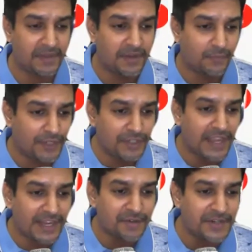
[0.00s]
would you
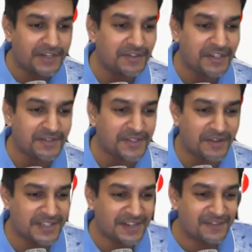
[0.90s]
like to introduce
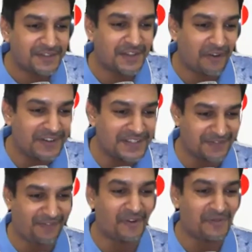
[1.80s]
yourself to the
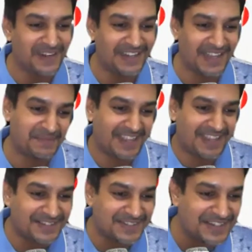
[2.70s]
audience formally? I mean, I
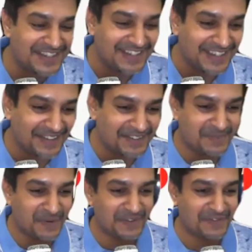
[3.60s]
just
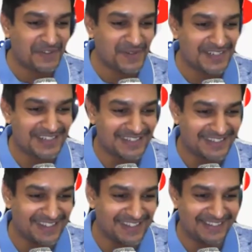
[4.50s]
spoke a few words. Yeah.